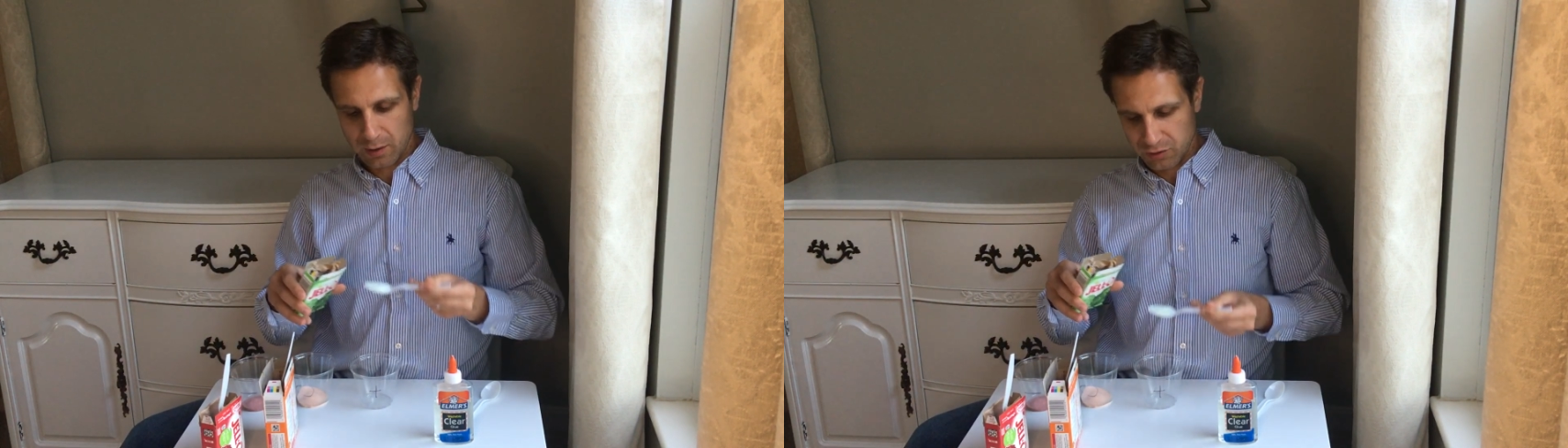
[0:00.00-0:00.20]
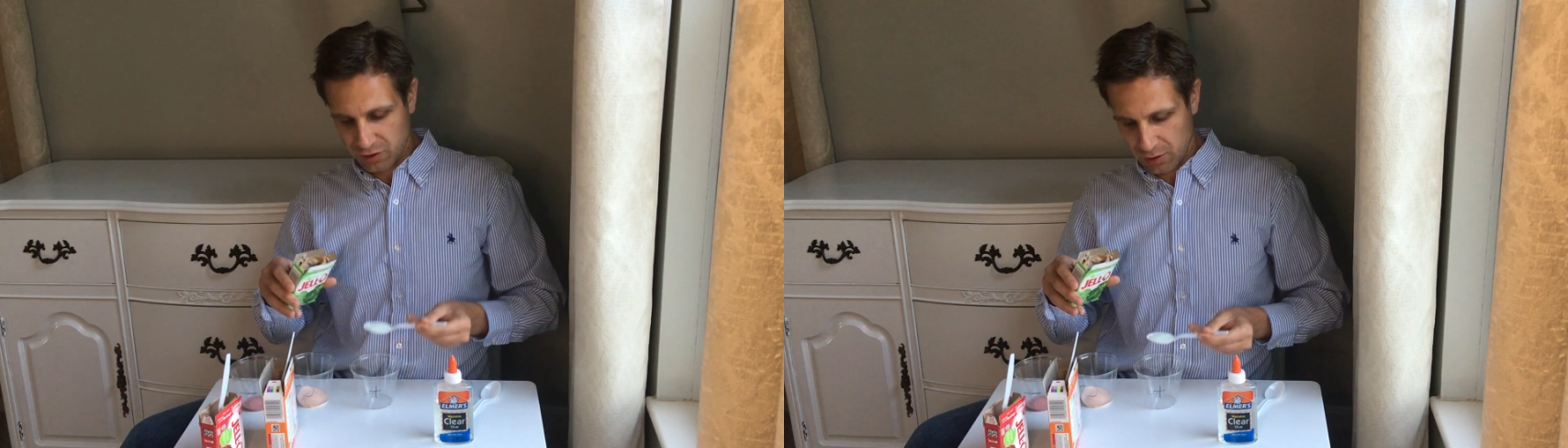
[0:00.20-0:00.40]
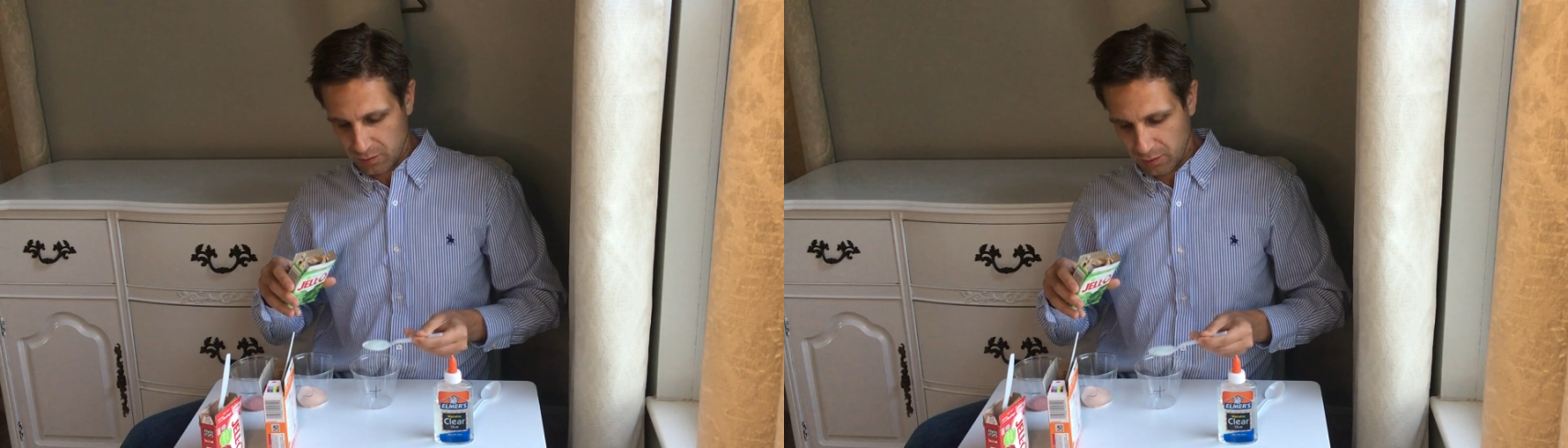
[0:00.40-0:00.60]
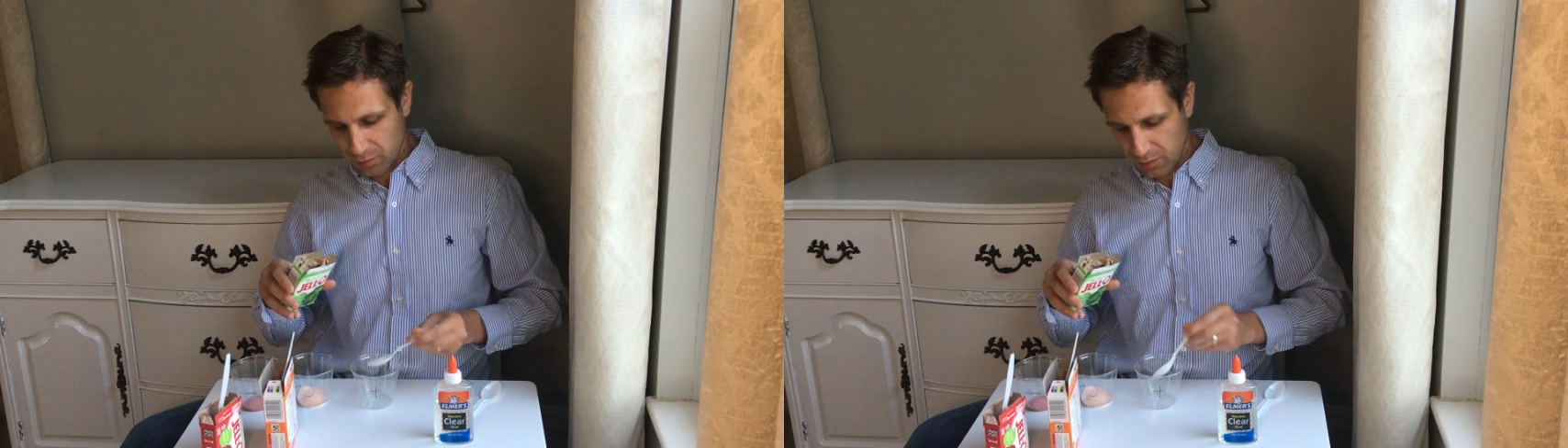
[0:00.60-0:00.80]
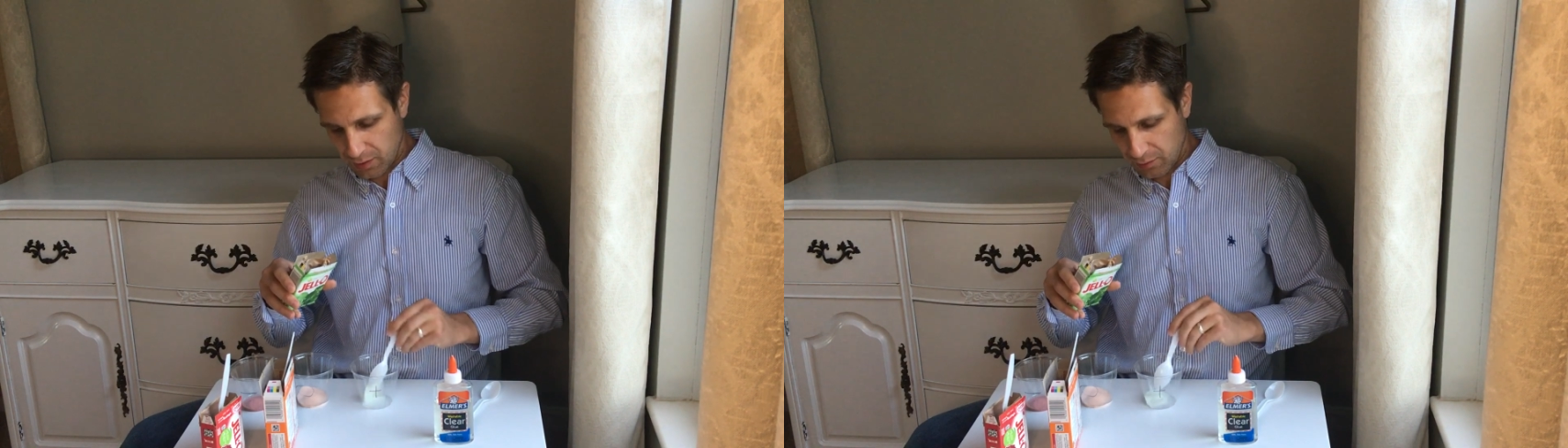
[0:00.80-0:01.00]
Jello in,
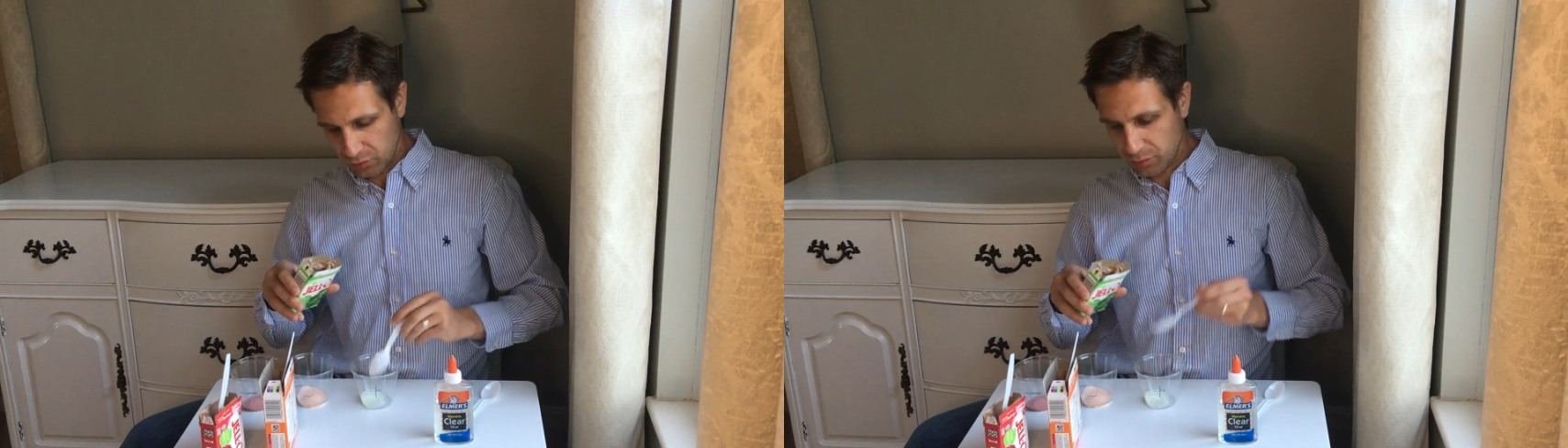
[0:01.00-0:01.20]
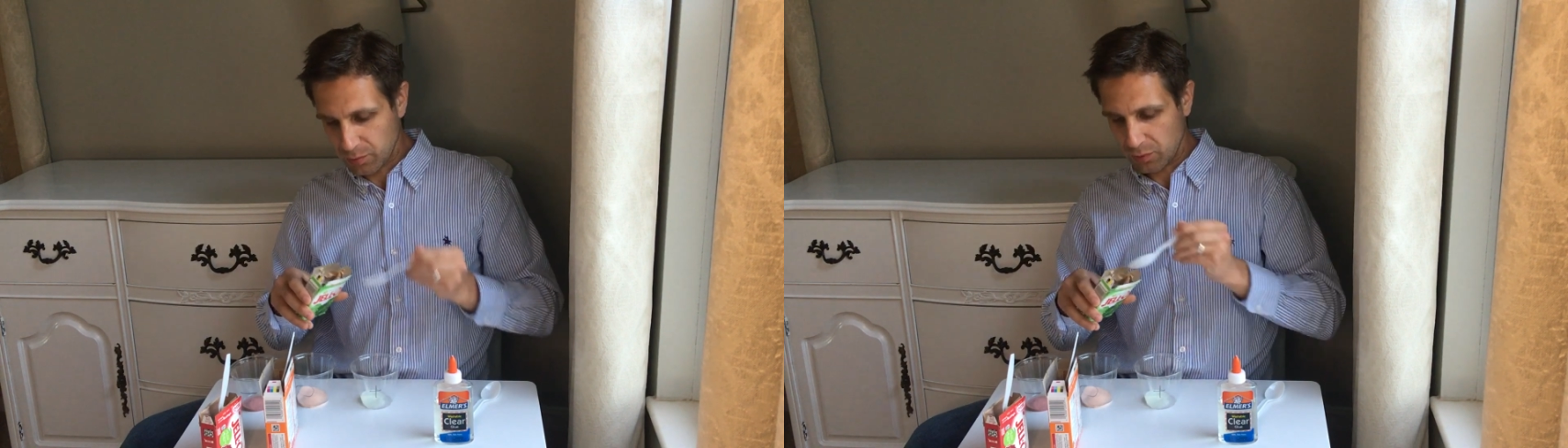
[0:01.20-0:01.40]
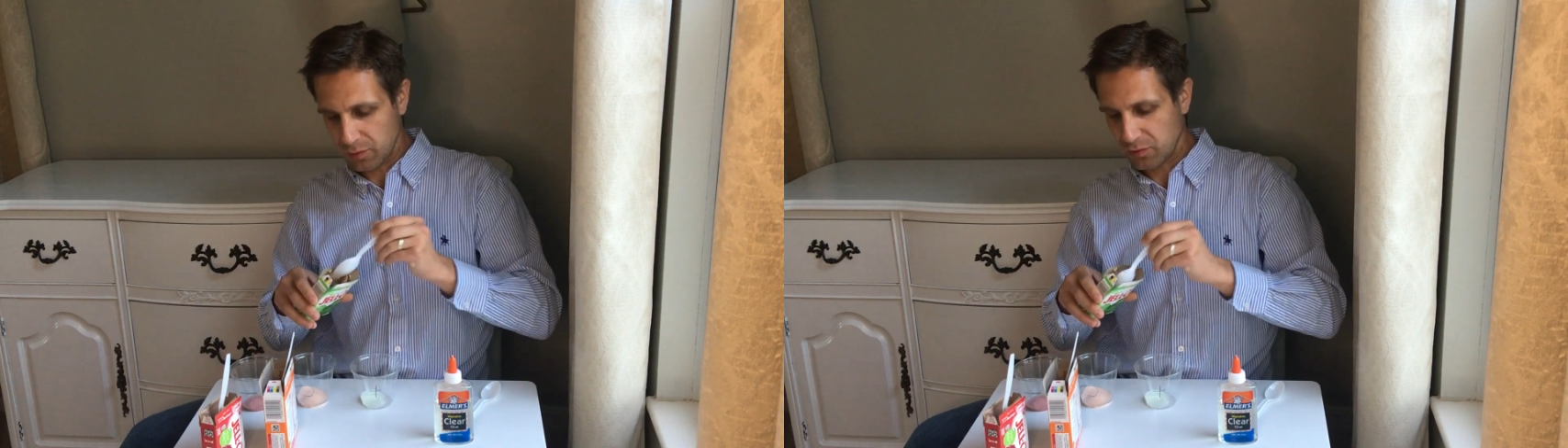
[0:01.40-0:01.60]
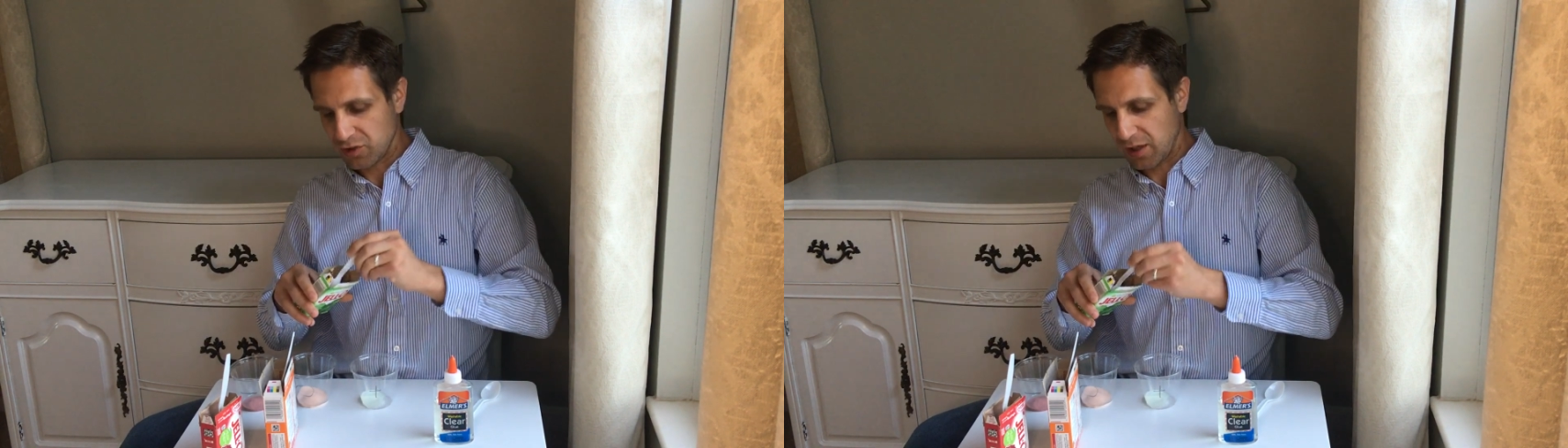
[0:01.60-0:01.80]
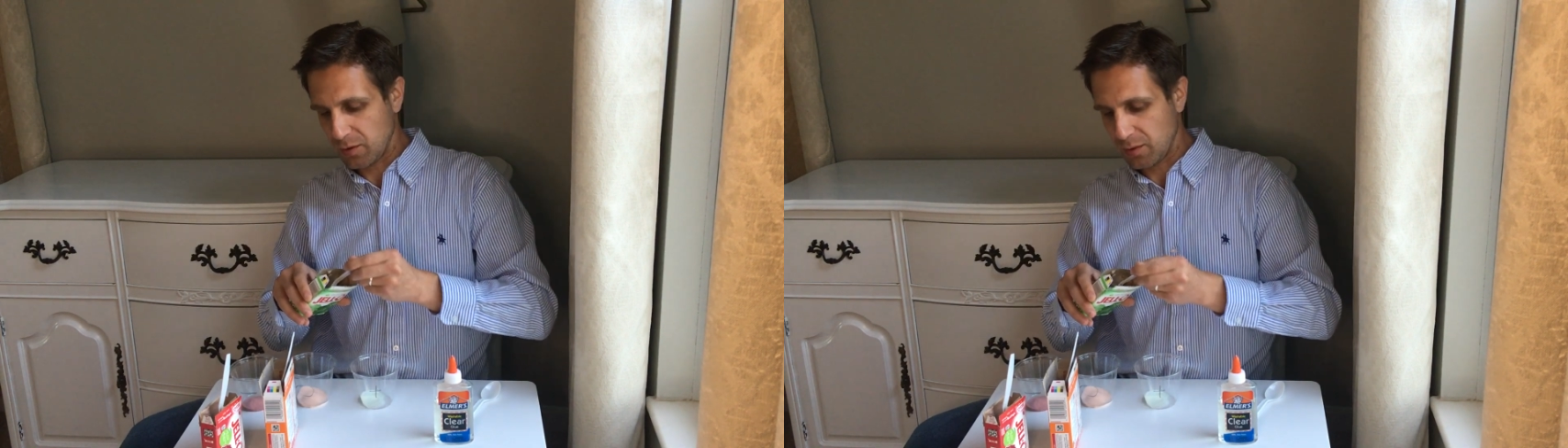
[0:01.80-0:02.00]
3 level spoons of
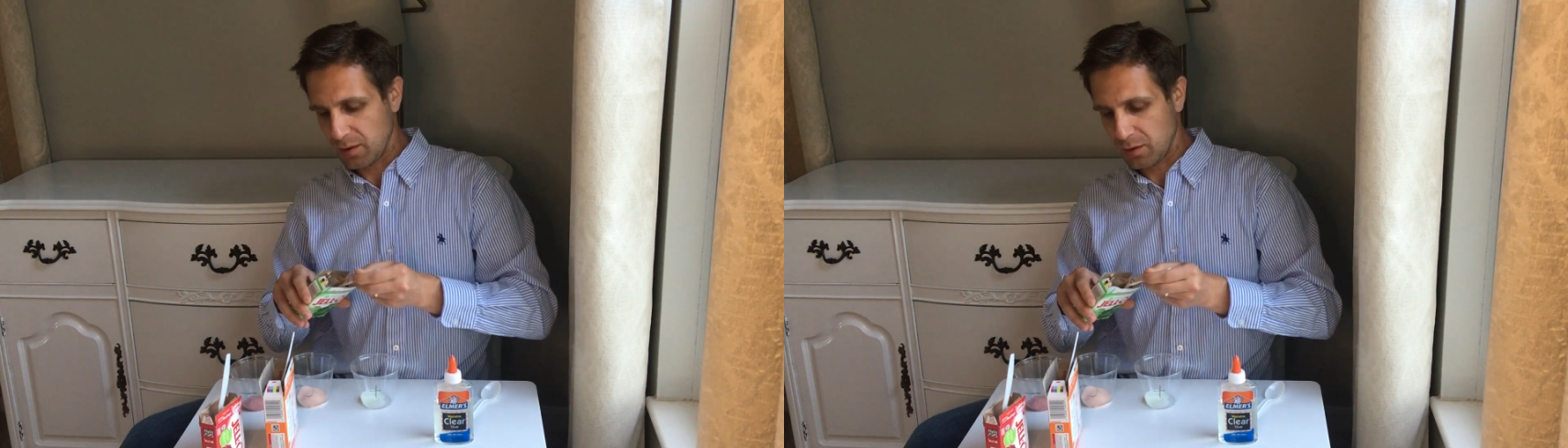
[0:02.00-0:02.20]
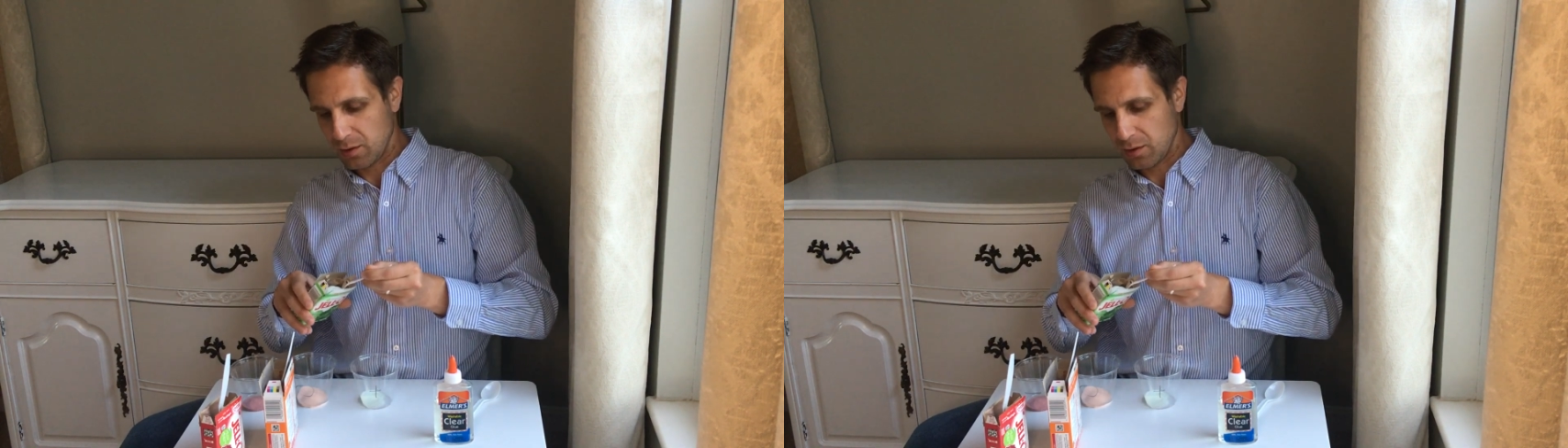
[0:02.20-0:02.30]
Jello in.